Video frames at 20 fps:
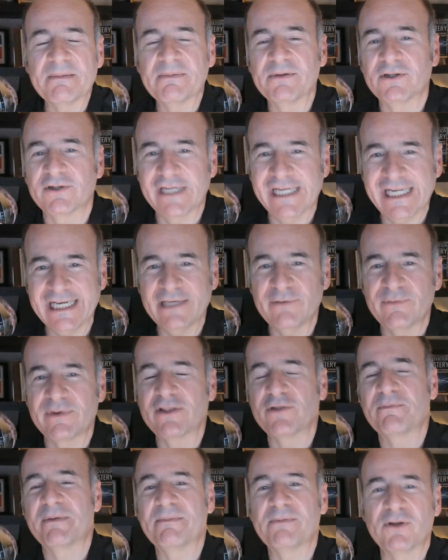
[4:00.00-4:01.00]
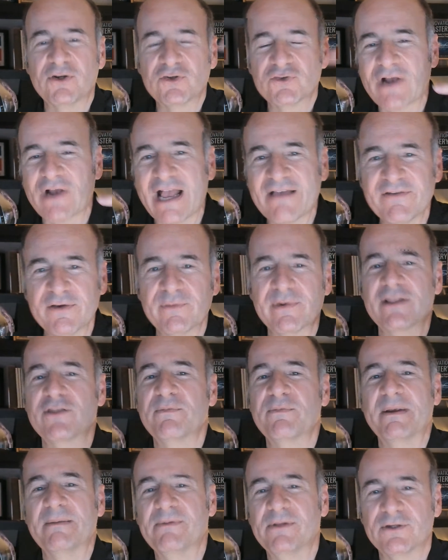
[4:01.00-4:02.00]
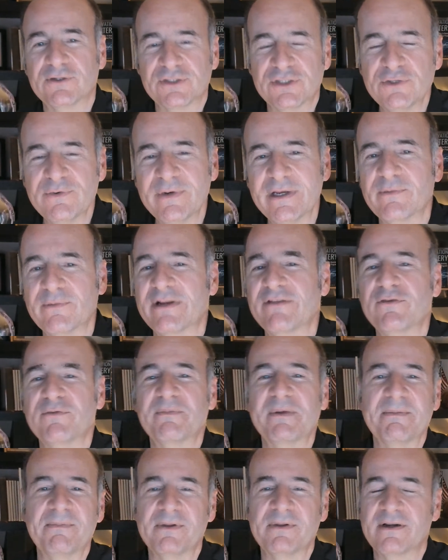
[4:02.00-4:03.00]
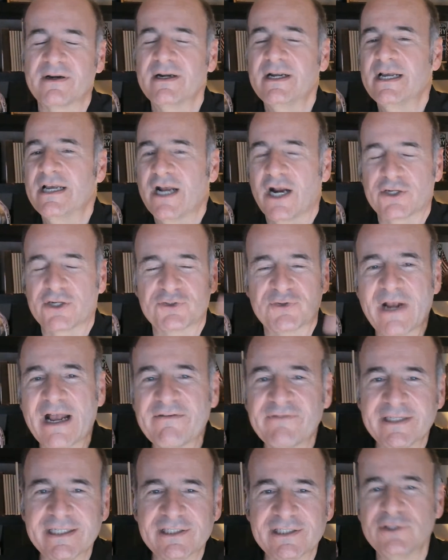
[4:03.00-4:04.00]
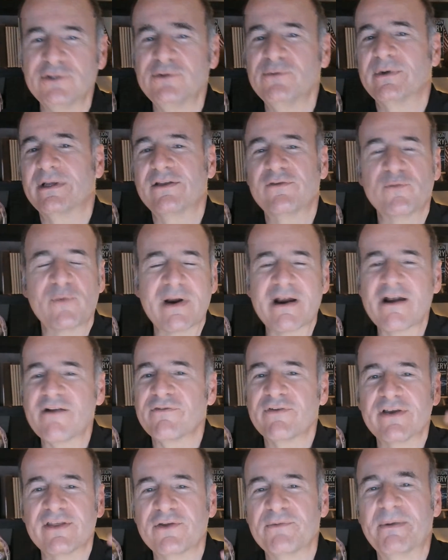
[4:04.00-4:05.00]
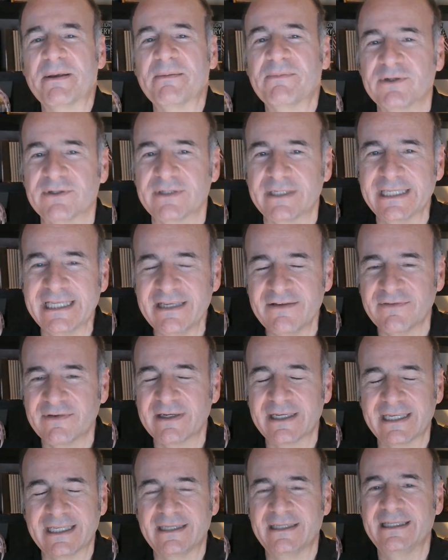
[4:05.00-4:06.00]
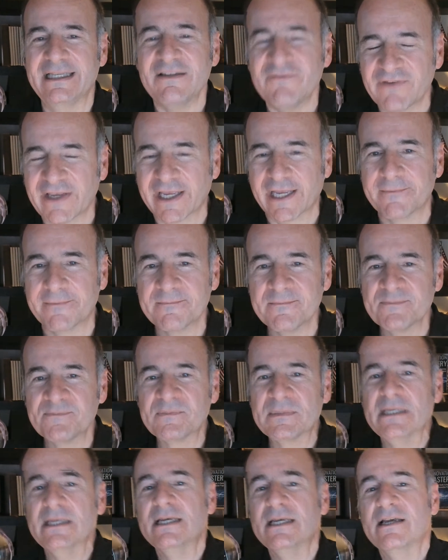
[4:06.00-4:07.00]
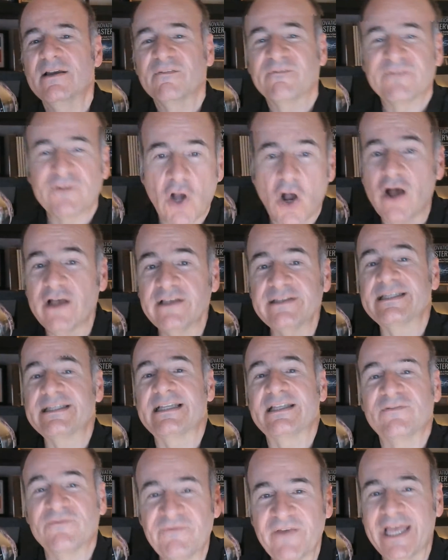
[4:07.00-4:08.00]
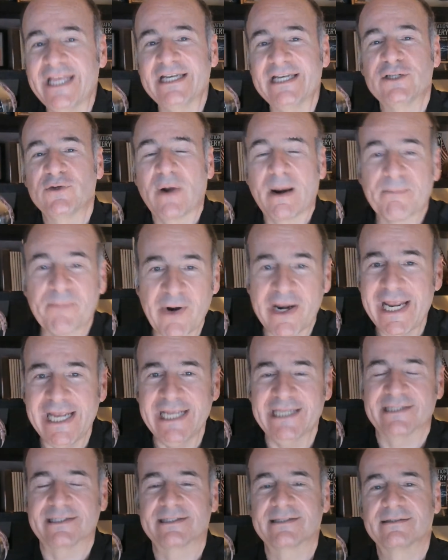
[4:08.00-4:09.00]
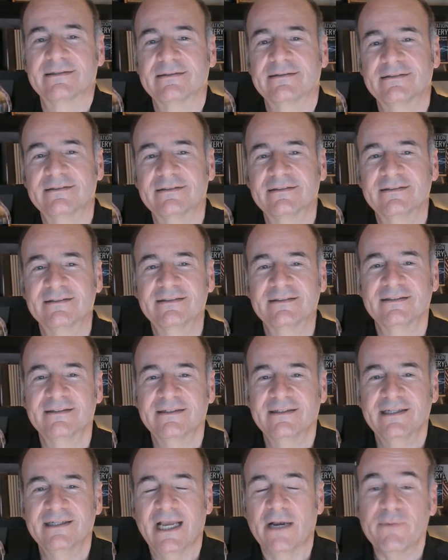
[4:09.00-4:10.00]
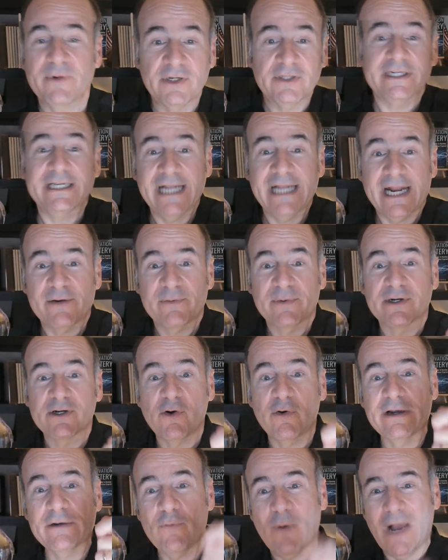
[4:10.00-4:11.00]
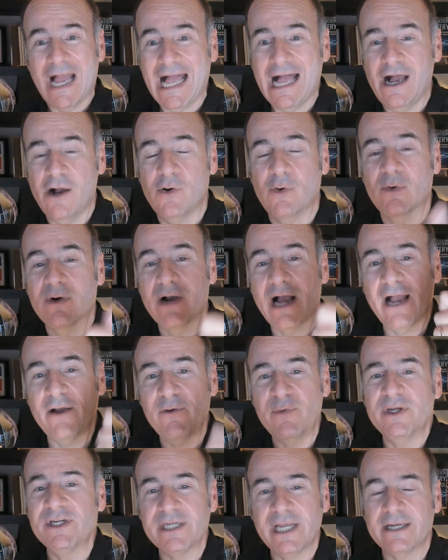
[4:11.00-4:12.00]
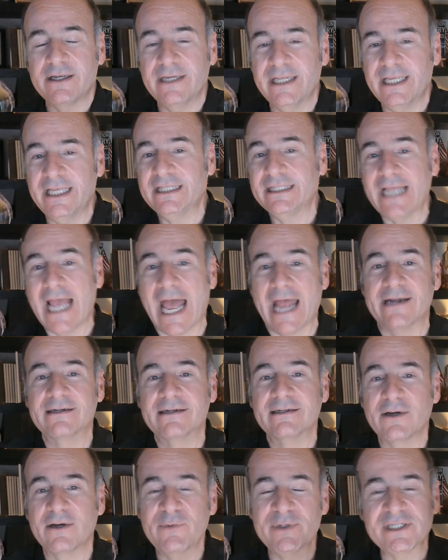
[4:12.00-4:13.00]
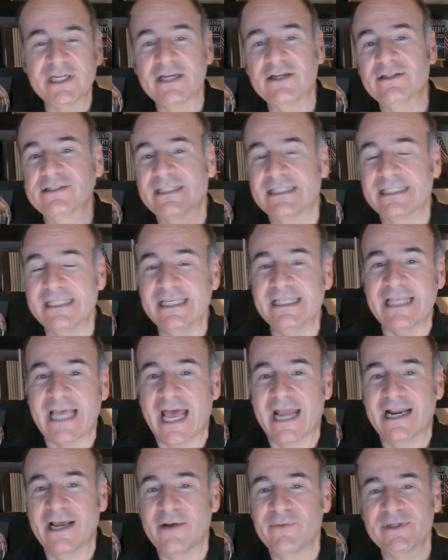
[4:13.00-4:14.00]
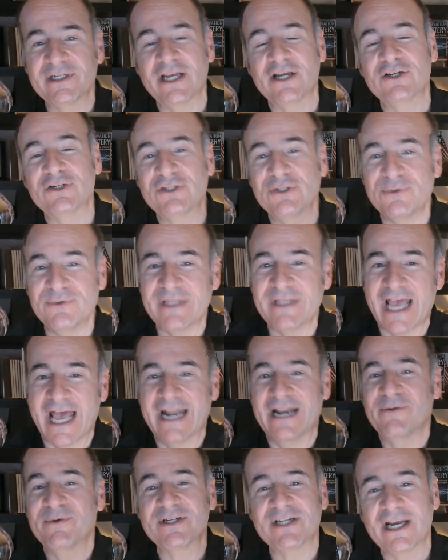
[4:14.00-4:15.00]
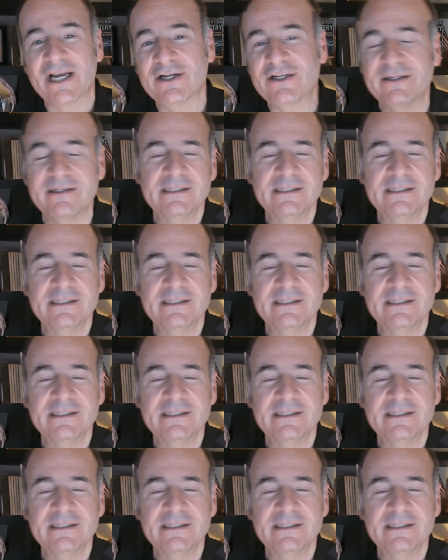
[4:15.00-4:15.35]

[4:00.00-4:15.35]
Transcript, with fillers: eating what other people are driving what other people are doing what other people are, are traveling to wherever other people are living constantly fed into our brains and we're looking at it and we're going wow i wish i could eat that I wish I could see that. I wish I could do that. I wish I could. have... Uh,